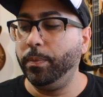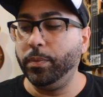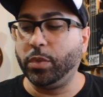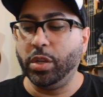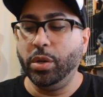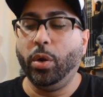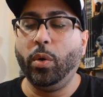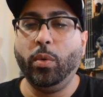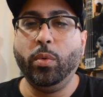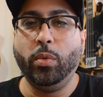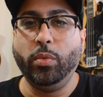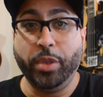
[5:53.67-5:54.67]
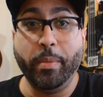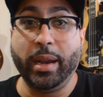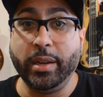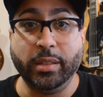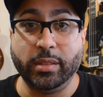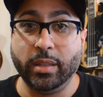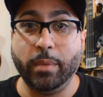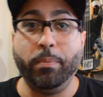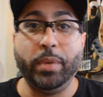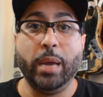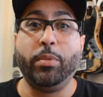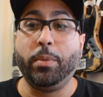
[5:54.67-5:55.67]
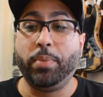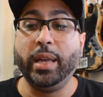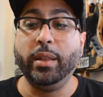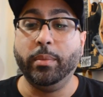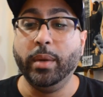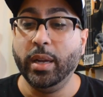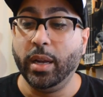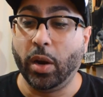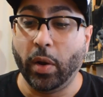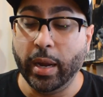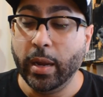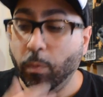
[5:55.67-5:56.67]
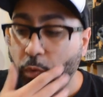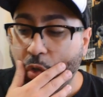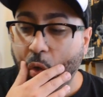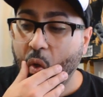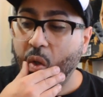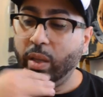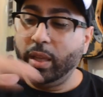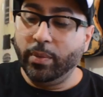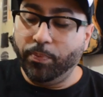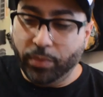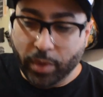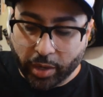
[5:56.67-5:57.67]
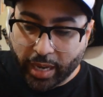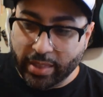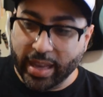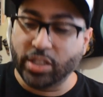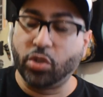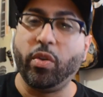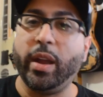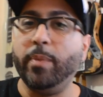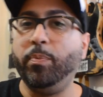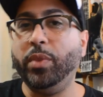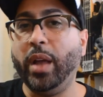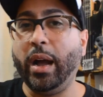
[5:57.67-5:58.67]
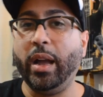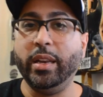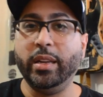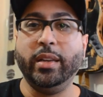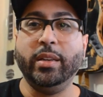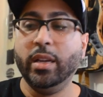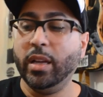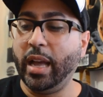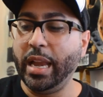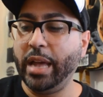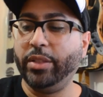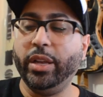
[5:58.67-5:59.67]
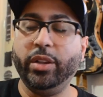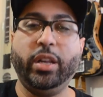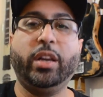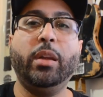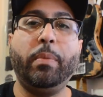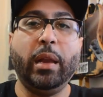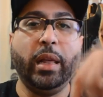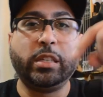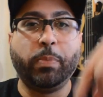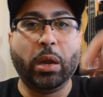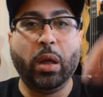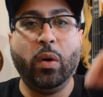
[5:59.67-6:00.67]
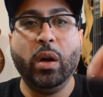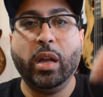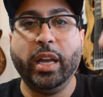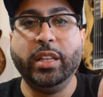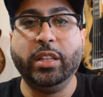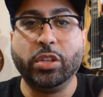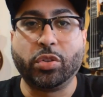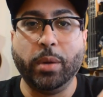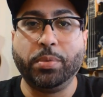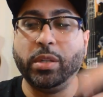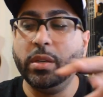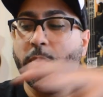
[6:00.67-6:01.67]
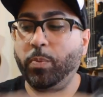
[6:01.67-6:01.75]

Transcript: the melodies and be able to play them. All right, so okay, that's great. They're gonna be links below in the description